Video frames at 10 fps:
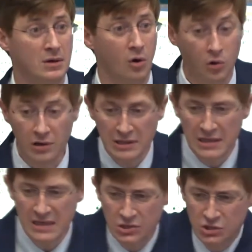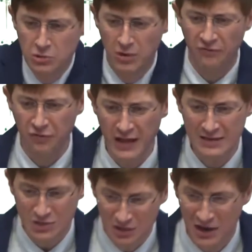or at least to
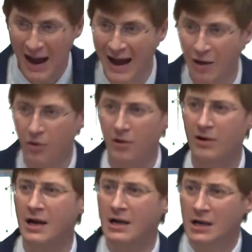reflect on our